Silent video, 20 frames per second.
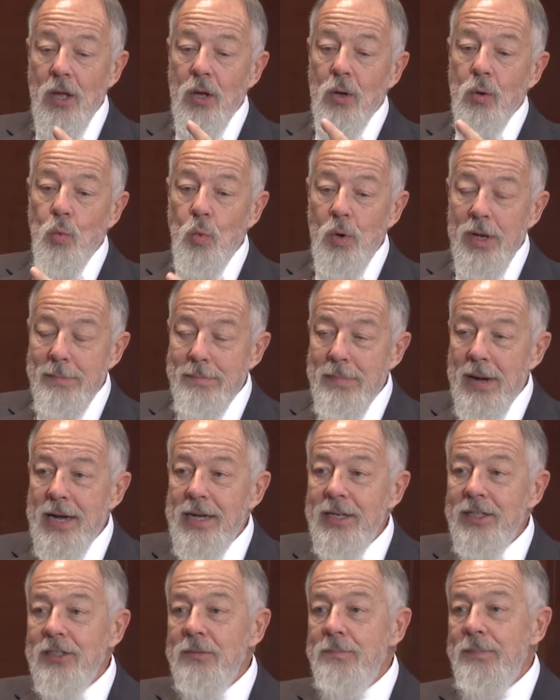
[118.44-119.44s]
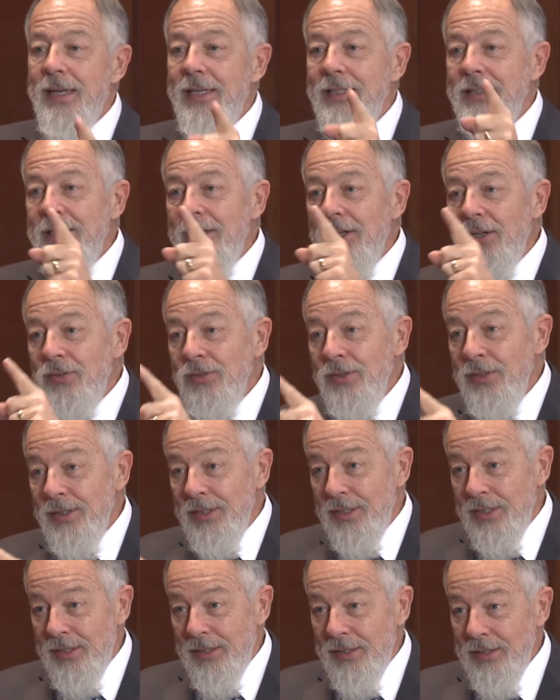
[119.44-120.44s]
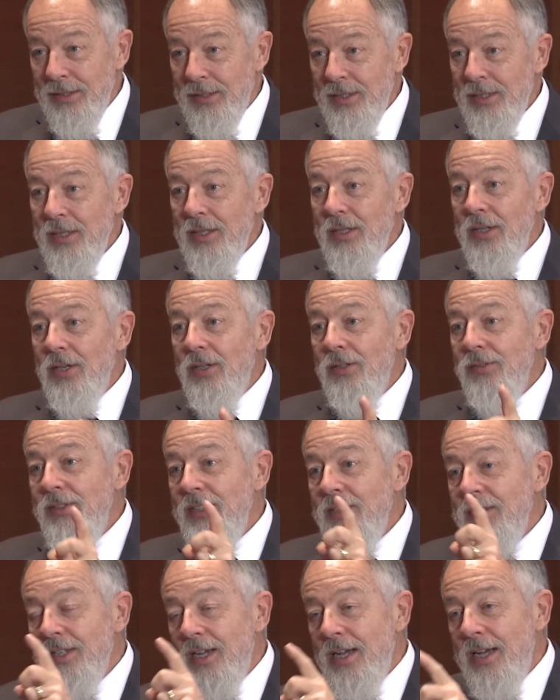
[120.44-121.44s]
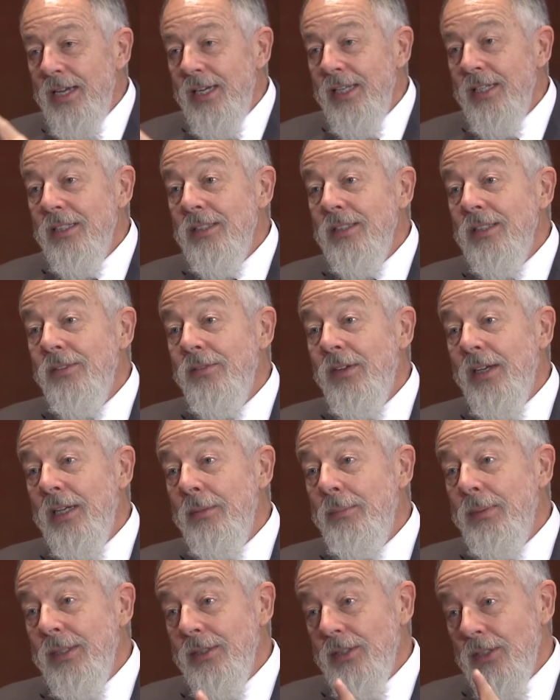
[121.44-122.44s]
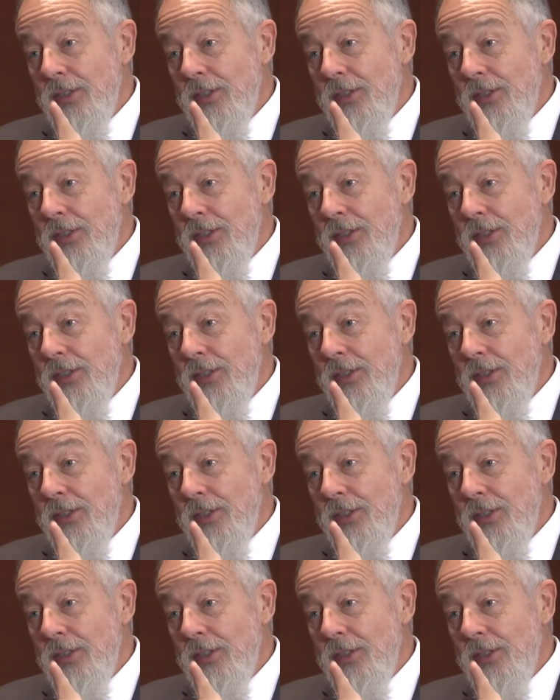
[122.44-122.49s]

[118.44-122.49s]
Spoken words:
we might spend longer on designing and developing the